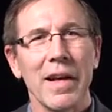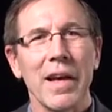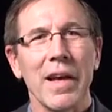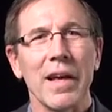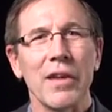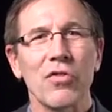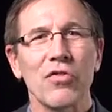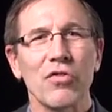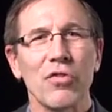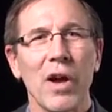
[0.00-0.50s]

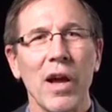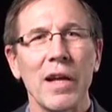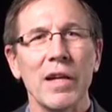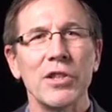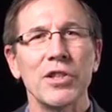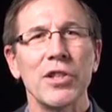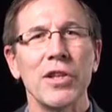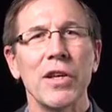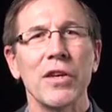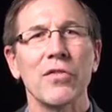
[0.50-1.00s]
A
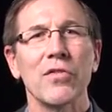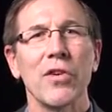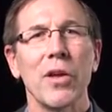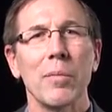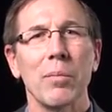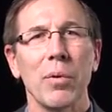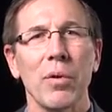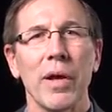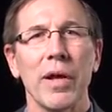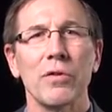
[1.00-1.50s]
strategy is
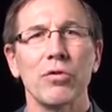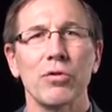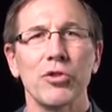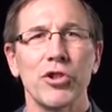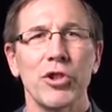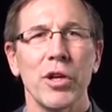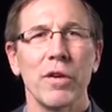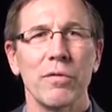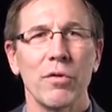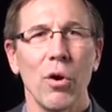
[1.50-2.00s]
a plan to
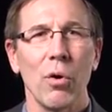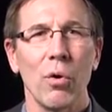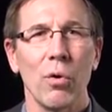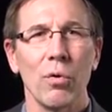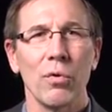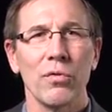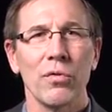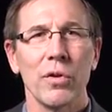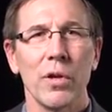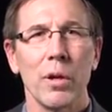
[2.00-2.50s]
achieve
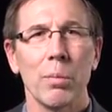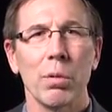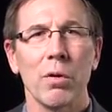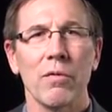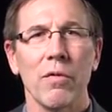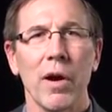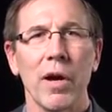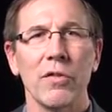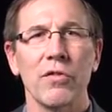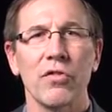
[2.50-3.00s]
goals. It
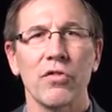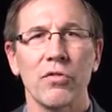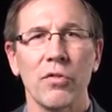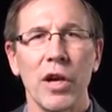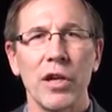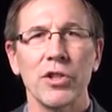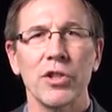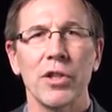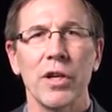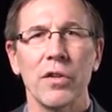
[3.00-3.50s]
provides
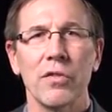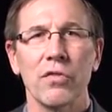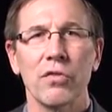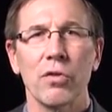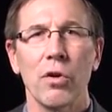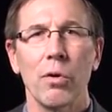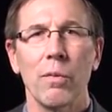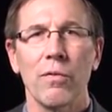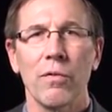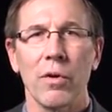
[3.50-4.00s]
direction and
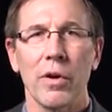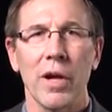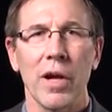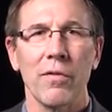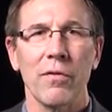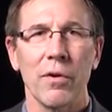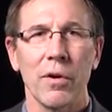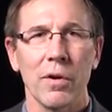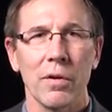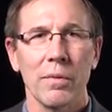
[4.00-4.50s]
scope for an
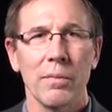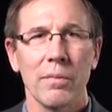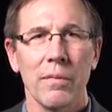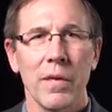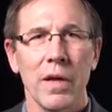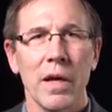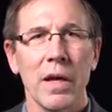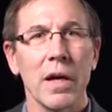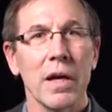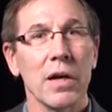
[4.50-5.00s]
effort.
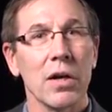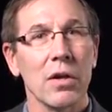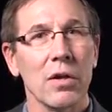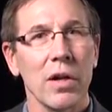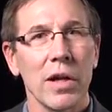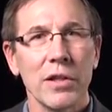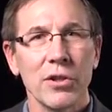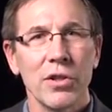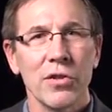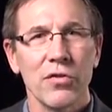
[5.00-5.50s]

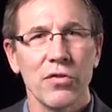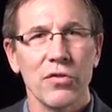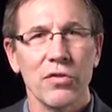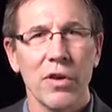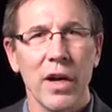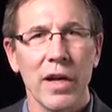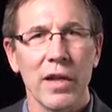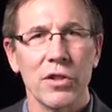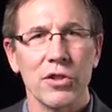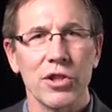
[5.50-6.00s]
Collection
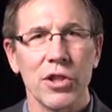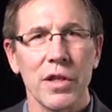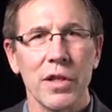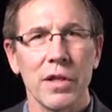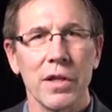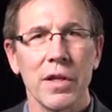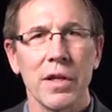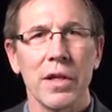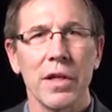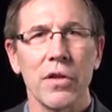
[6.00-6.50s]

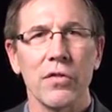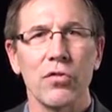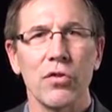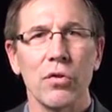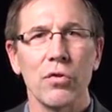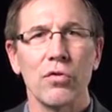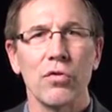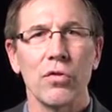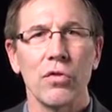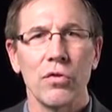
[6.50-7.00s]
strategy is
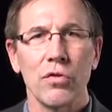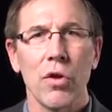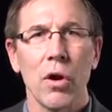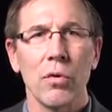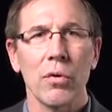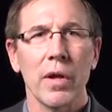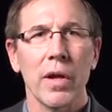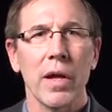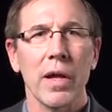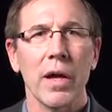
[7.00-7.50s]
used to
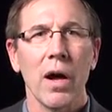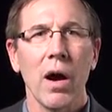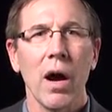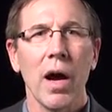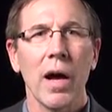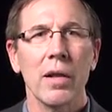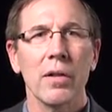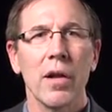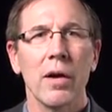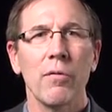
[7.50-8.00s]
note a
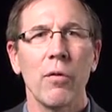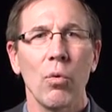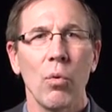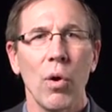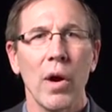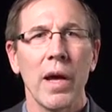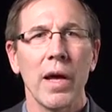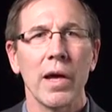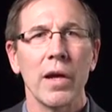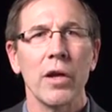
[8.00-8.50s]
high-level
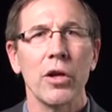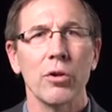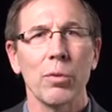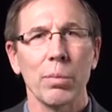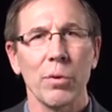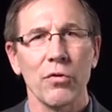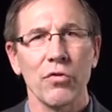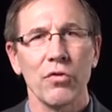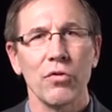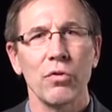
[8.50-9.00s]
way to
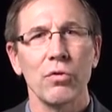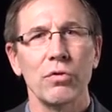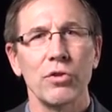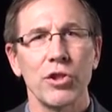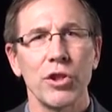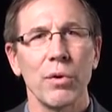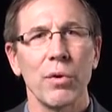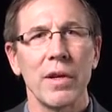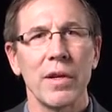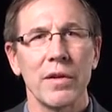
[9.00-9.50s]
pursue
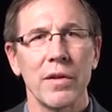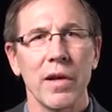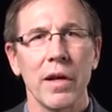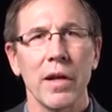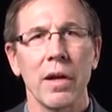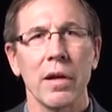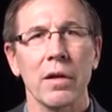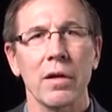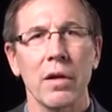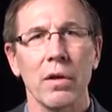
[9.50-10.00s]
GEOINT
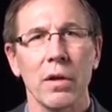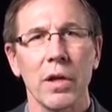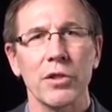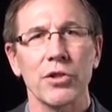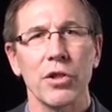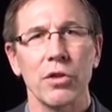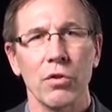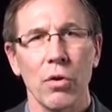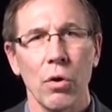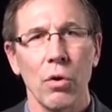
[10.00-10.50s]
data
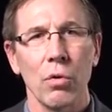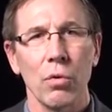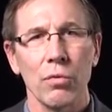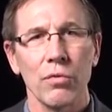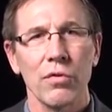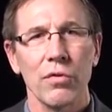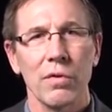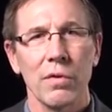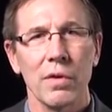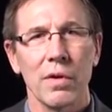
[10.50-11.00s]
collection
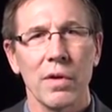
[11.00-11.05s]
goals.